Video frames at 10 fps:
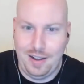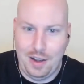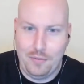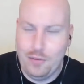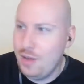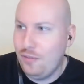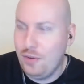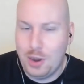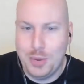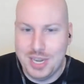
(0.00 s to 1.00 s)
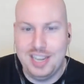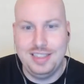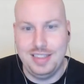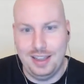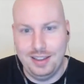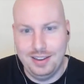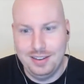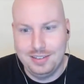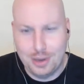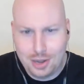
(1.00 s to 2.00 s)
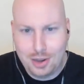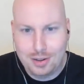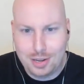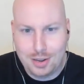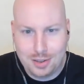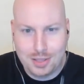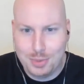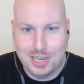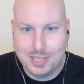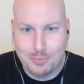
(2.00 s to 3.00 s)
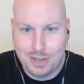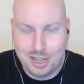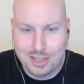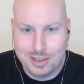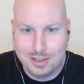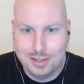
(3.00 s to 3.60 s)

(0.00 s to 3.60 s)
I really feel like we need that. Don't you? Don't you think we need something like that?